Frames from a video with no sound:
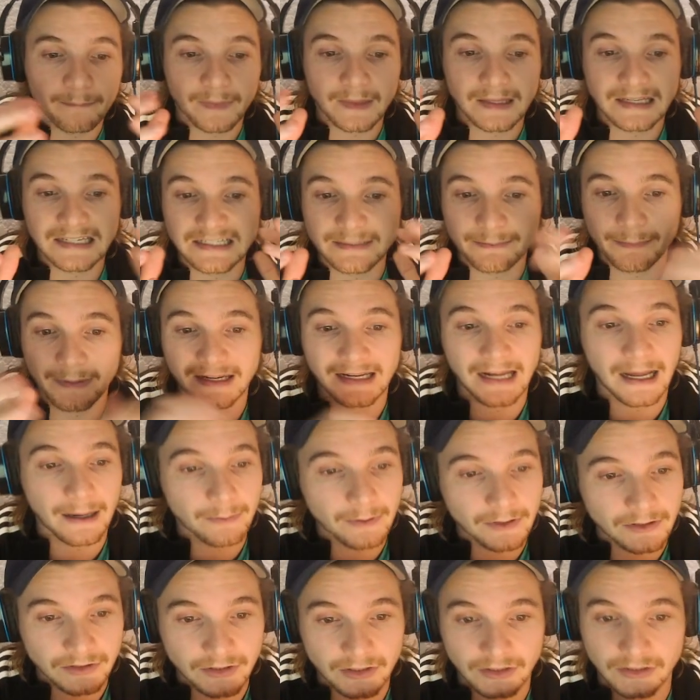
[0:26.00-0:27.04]
He's been
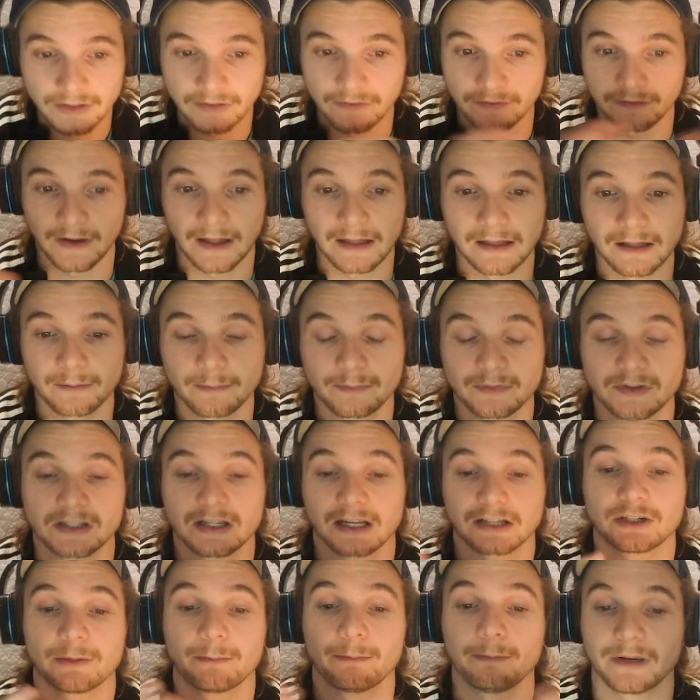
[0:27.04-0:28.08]
able to develop
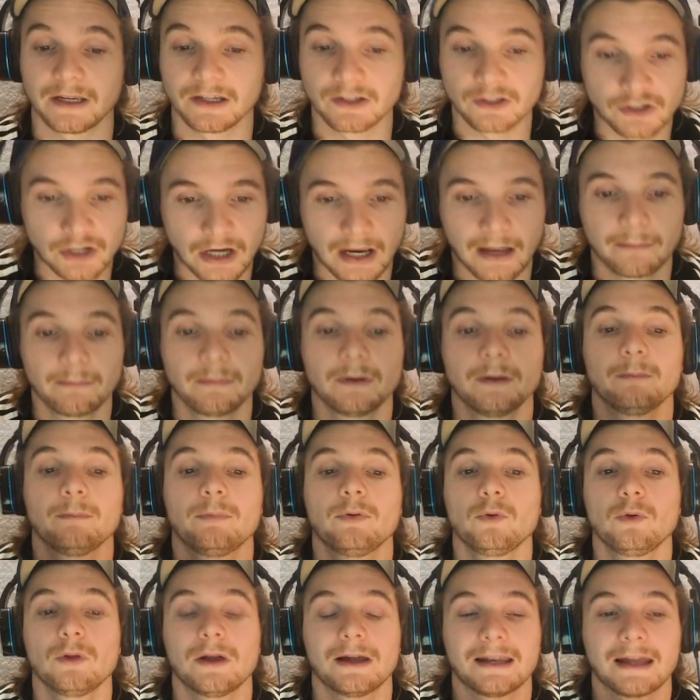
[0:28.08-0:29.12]
such a big champion
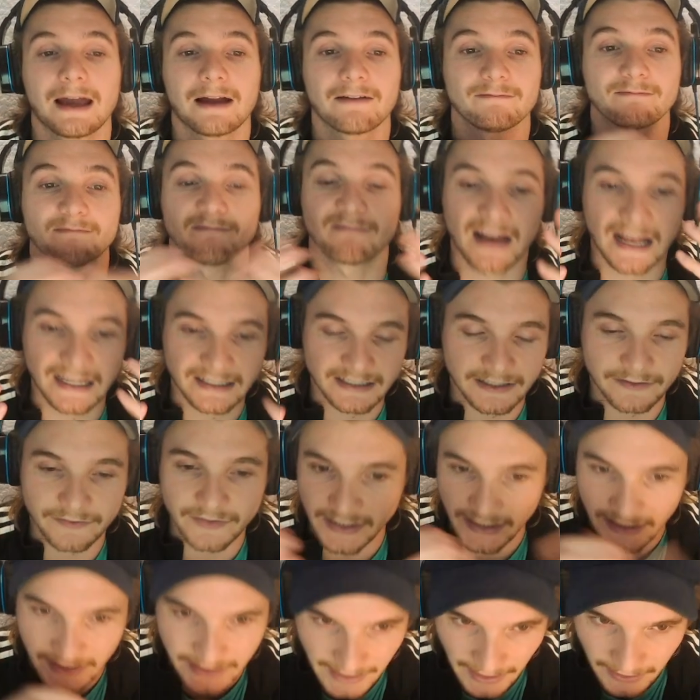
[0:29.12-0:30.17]
pool and have massive
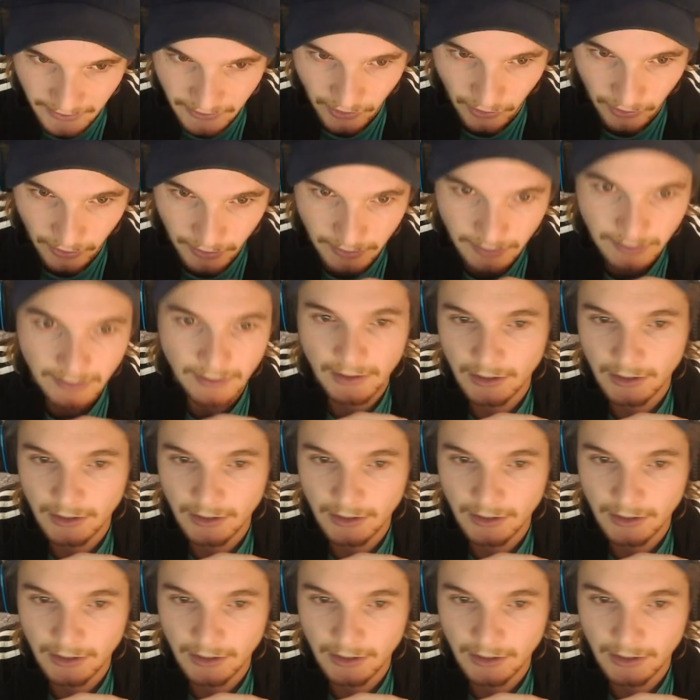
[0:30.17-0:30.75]
success on it.